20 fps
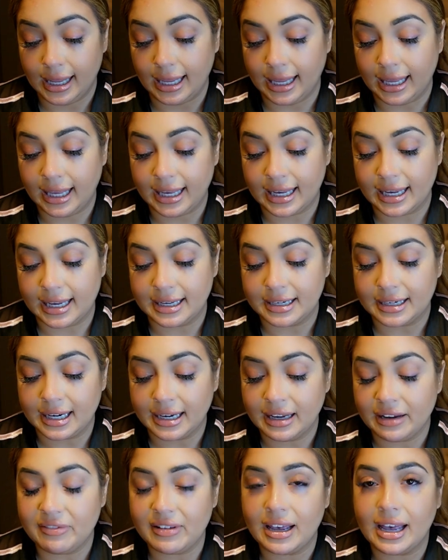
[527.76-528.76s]
And I
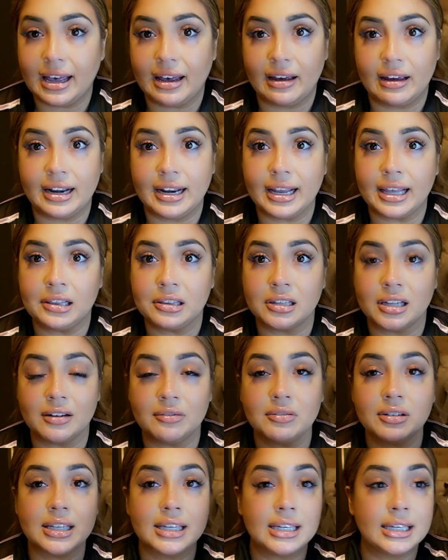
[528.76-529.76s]
have had a
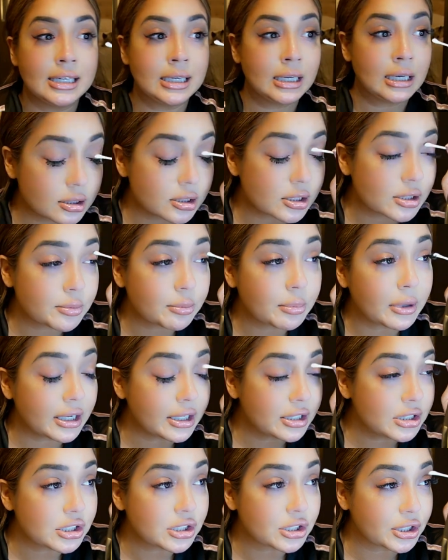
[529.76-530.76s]
lovely
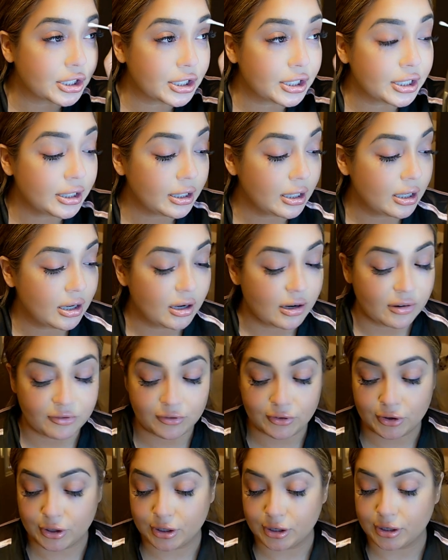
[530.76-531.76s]
sponsor
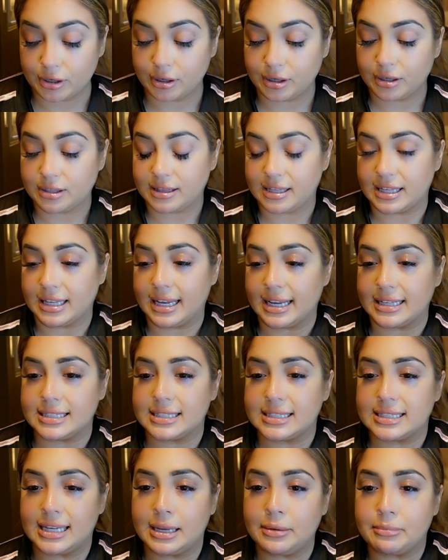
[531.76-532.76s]
that had
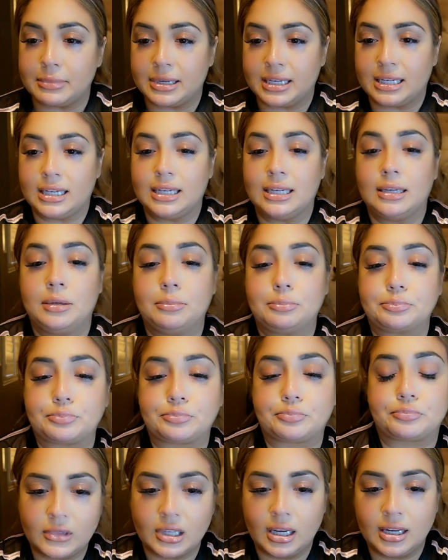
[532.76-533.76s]
sent me
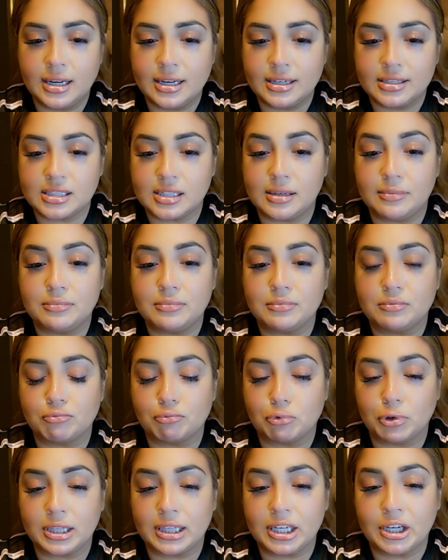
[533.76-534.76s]
some
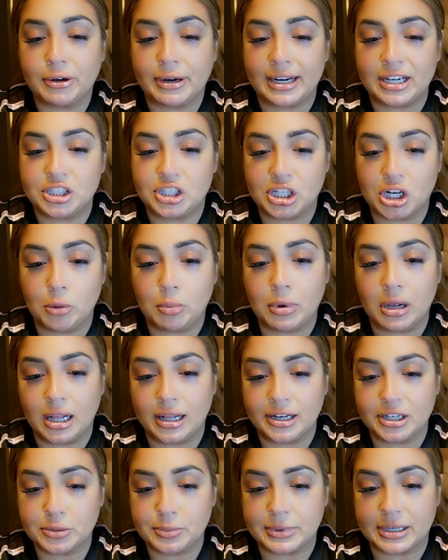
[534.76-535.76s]
really great gel
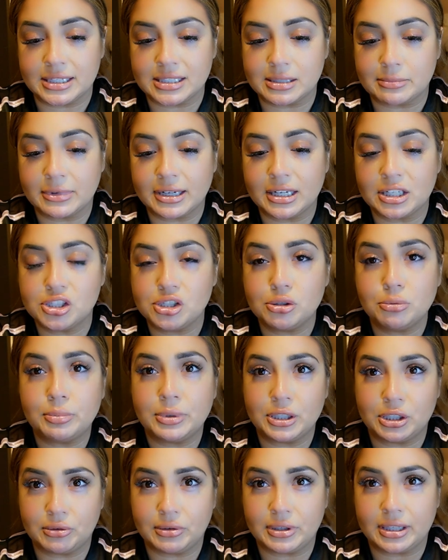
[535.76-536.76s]
polish because I'm gonna
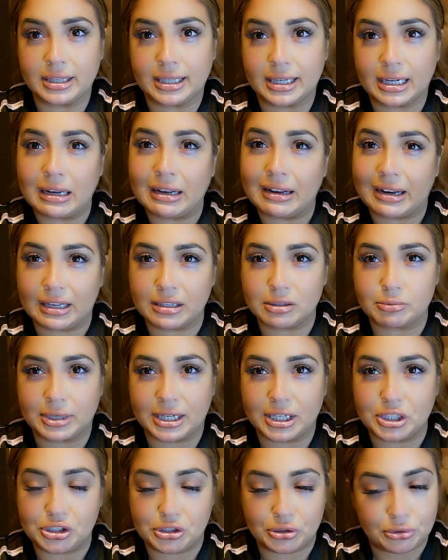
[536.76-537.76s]
be doing I guess when
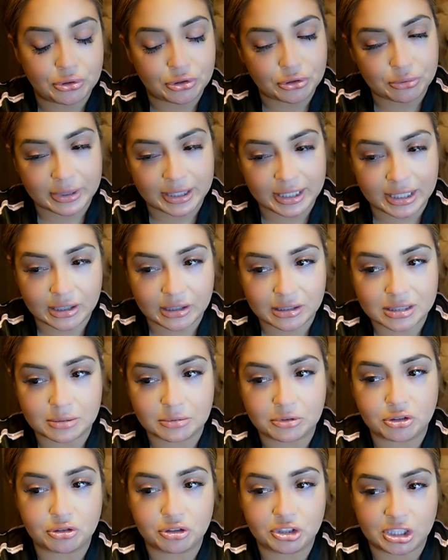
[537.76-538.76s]
I do my nails, I'm
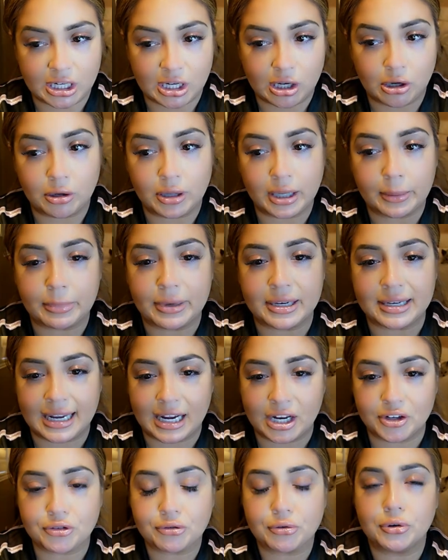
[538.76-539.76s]
just gel, but
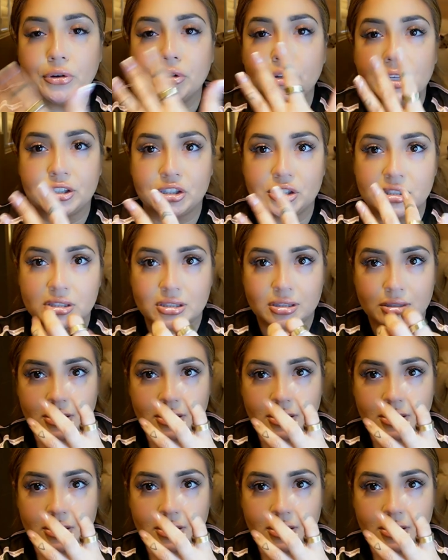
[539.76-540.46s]
natural, just